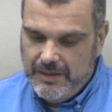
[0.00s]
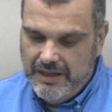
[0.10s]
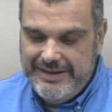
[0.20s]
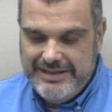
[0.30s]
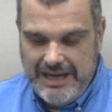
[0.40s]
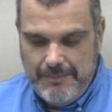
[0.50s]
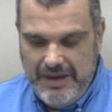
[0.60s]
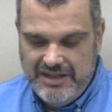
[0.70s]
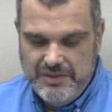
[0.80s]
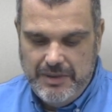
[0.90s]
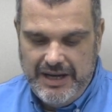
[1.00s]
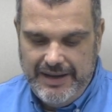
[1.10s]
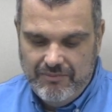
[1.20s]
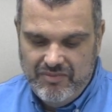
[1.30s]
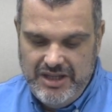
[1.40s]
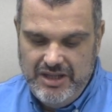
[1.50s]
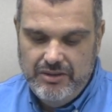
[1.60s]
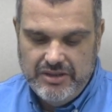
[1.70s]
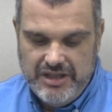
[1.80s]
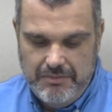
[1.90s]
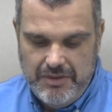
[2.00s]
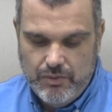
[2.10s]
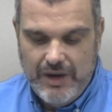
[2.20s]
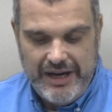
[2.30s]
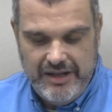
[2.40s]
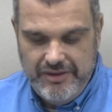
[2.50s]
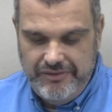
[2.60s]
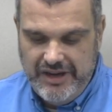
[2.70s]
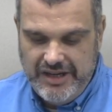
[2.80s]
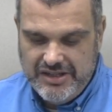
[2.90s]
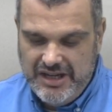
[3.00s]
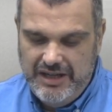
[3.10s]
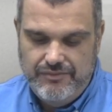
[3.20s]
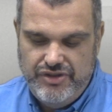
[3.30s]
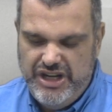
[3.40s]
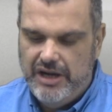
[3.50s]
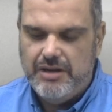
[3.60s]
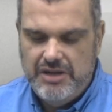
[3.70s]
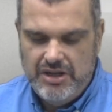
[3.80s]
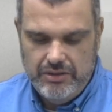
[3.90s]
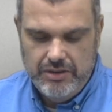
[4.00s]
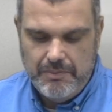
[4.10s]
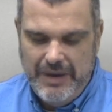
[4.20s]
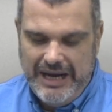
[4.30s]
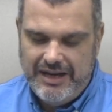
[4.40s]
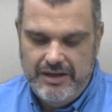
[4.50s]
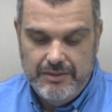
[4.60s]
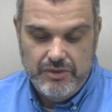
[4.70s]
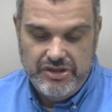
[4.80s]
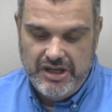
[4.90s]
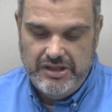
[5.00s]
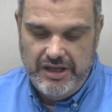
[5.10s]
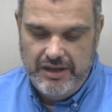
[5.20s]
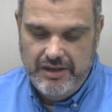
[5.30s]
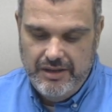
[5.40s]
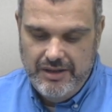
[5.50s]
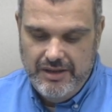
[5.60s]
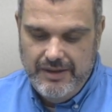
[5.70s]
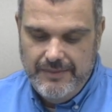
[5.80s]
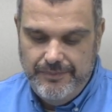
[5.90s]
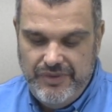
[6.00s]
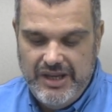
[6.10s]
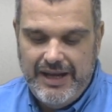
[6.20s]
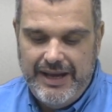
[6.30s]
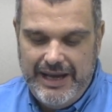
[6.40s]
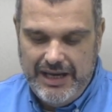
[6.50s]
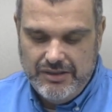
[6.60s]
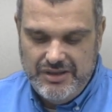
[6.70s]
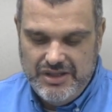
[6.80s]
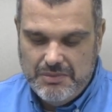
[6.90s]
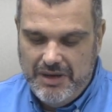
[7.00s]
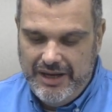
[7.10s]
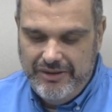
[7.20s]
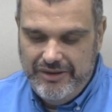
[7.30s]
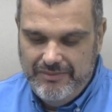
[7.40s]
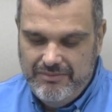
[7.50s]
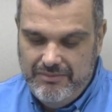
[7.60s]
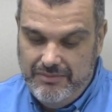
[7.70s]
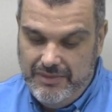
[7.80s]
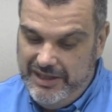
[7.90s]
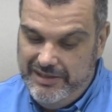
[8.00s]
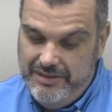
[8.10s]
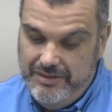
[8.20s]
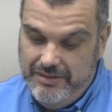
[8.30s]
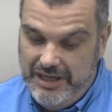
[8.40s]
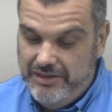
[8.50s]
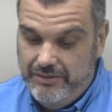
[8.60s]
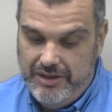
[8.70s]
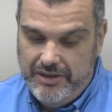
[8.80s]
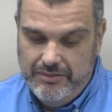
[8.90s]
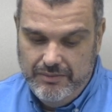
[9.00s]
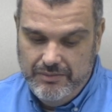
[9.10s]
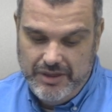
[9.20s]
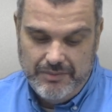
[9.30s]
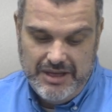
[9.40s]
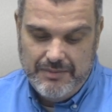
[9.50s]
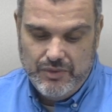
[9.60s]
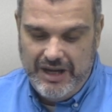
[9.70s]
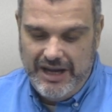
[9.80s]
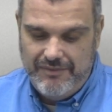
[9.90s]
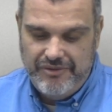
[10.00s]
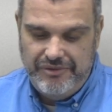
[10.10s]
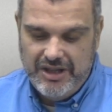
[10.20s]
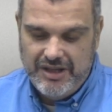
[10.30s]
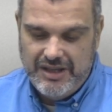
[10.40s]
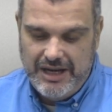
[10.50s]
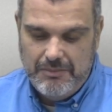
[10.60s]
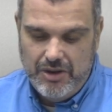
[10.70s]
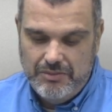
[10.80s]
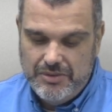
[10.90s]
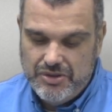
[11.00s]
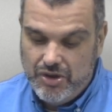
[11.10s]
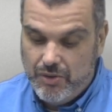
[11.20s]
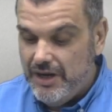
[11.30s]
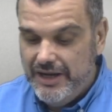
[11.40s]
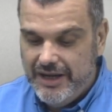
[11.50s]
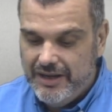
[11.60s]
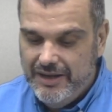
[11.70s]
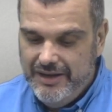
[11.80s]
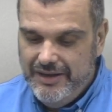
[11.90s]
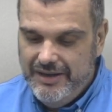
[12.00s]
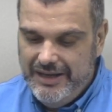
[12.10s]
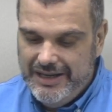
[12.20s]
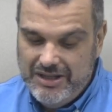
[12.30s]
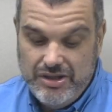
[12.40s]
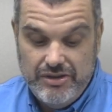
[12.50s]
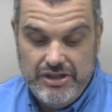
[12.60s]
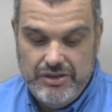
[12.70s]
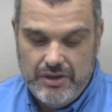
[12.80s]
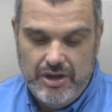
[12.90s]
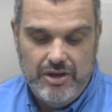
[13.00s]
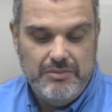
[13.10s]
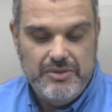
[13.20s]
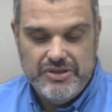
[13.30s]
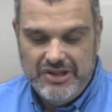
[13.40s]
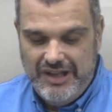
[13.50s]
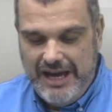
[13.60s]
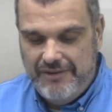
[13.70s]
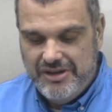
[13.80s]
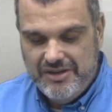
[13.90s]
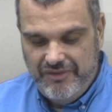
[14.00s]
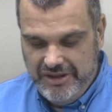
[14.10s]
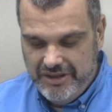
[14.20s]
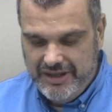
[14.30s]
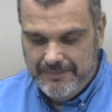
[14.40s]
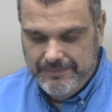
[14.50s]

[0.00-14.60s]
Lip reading: And as I passed by, he looked at me right in the face, kind of daring me to look back at him, which I did. Then I actually smiled. I don't know. Sometimes when I have the feeling that I'm almost crying, it can turn into an almost laughing feeling.